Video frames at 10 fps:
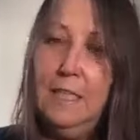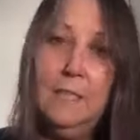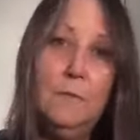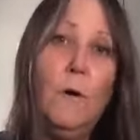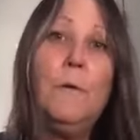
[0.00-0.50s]

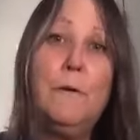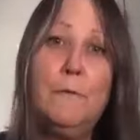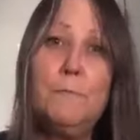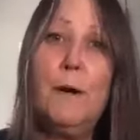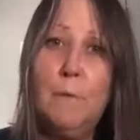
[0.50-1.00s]
what we
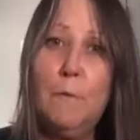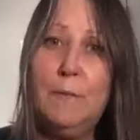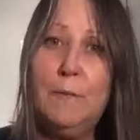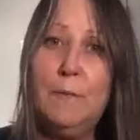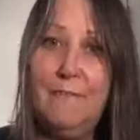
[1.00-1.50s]
would
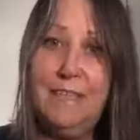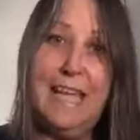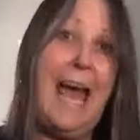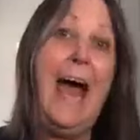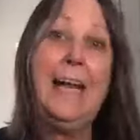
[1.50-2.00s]
probably have in
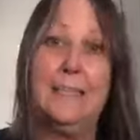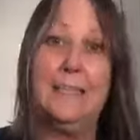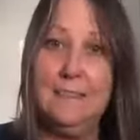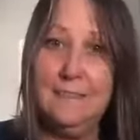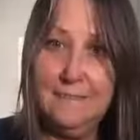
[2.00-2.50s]
the attic
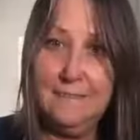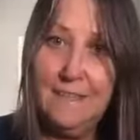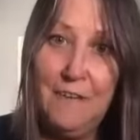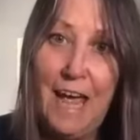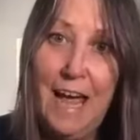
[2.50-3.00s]

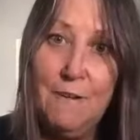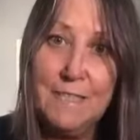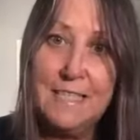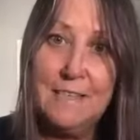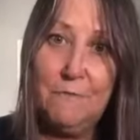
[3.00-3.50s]
of a
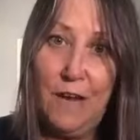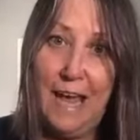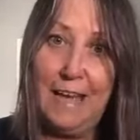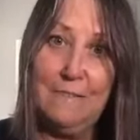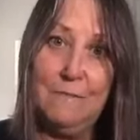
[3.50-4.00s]
house if we
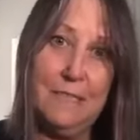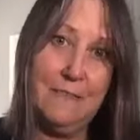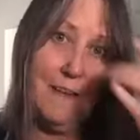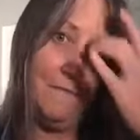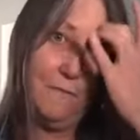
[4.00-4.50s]
had it. We
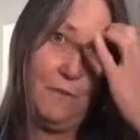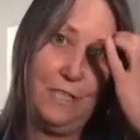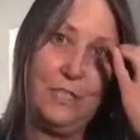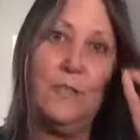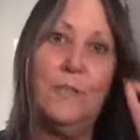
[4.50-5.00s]
don't have
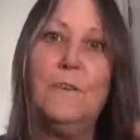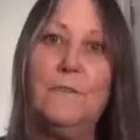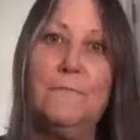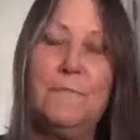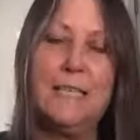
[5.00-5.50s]
furniture
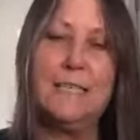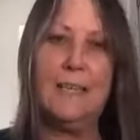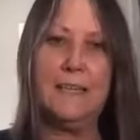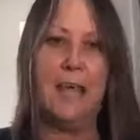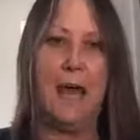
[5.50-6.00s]
or things
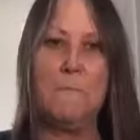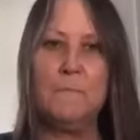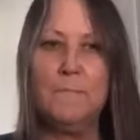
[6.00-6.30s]
like that.